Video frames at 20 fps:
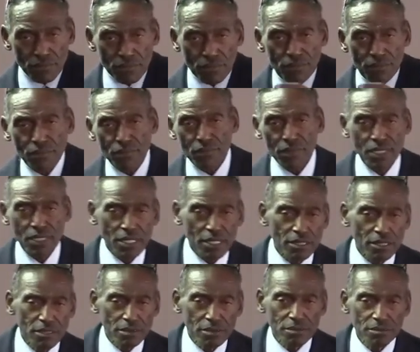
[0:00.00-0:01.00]
And also,
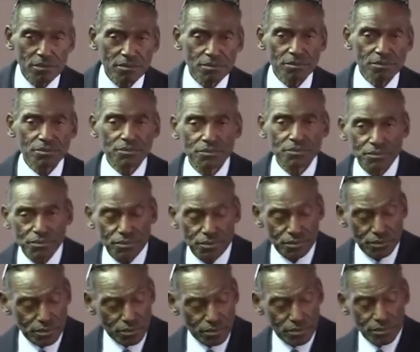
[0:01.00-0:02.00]
last week, Congress
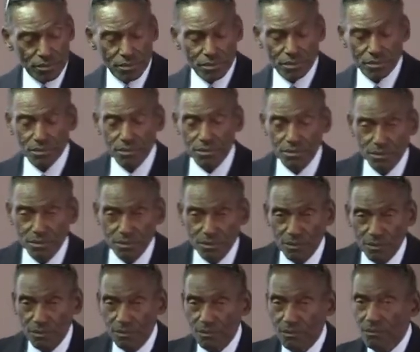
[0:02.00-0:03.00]
passed
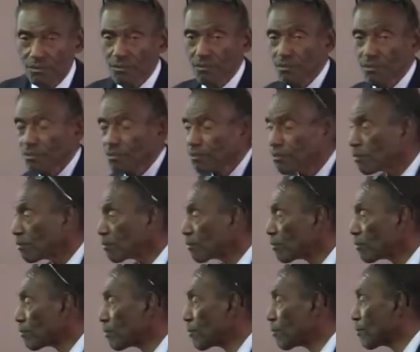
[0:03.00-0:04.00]
a law
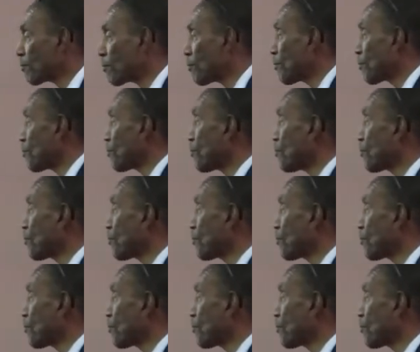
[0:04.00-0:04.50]
that,